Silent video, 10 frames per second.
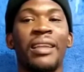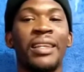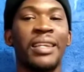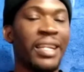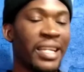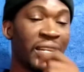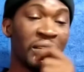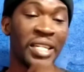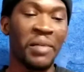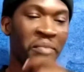licky licky
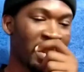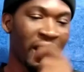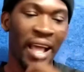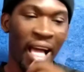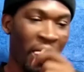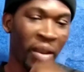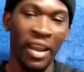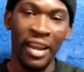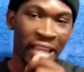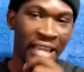does not mean
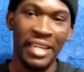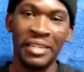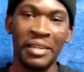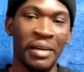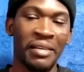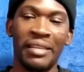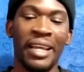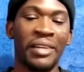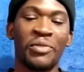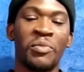licking
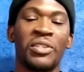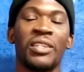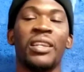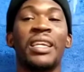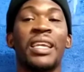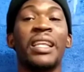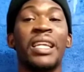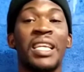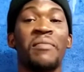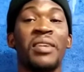like too much. Licky
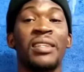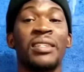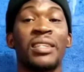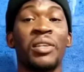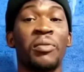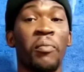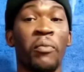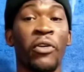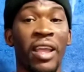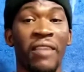licky means
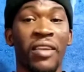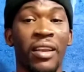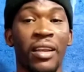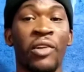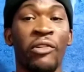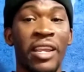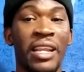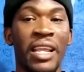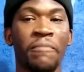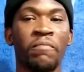craving,
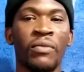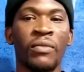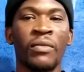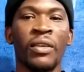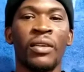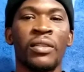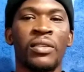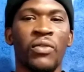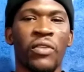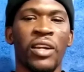greedy.
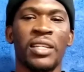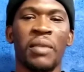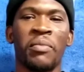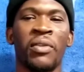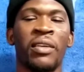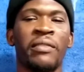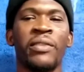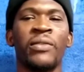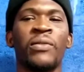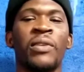So for example, if
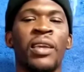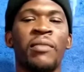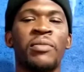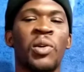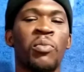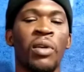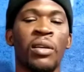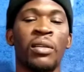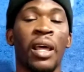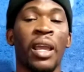you give
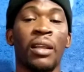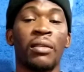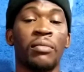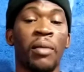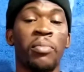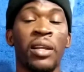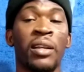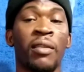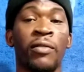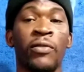someone like a
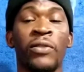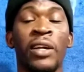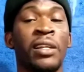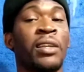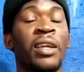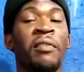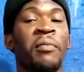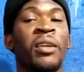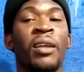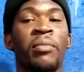plate of food and then you give
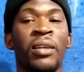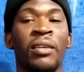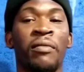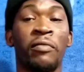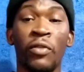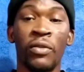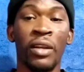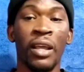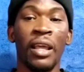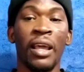them another plate of
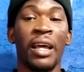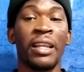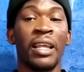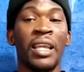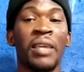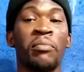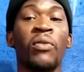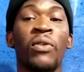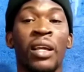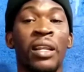food and they eat
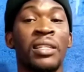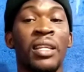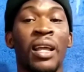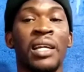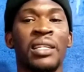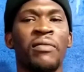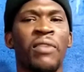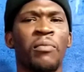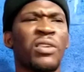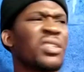both and instead asking
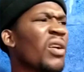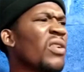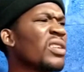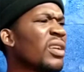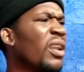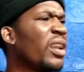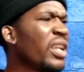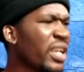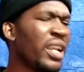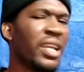for more, you say, oh, you're so
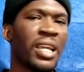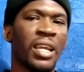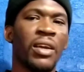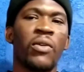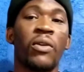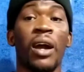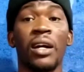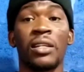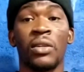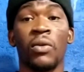licky licky. We're
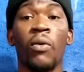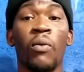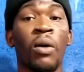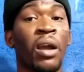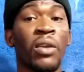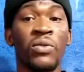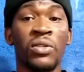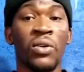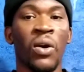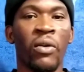asking, why are you
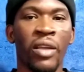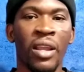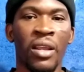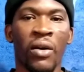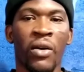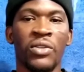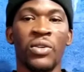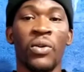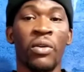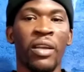so greedy, or are you
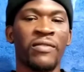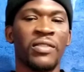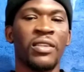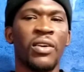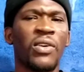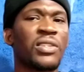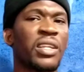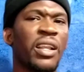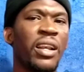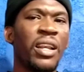so craving? Oh, you're
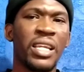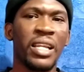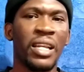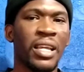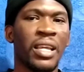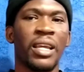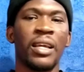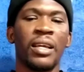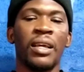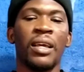so licky licky.
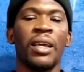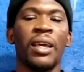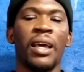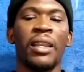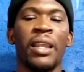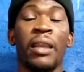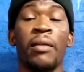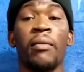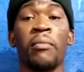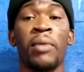And then
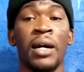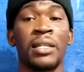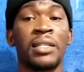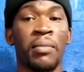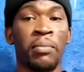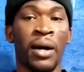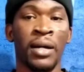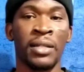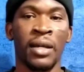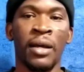pasa
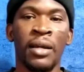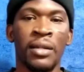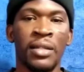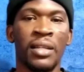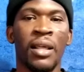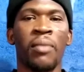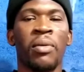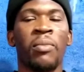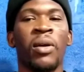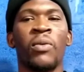pasa. This is another
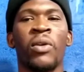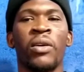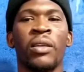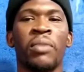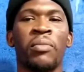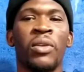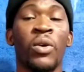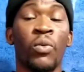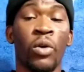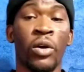popular
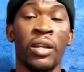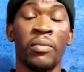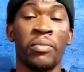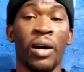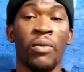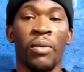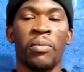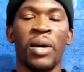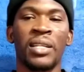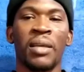word in Patwa.
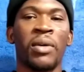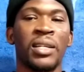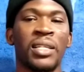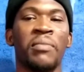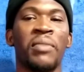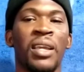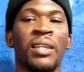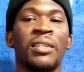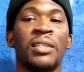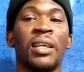Pasa pasa means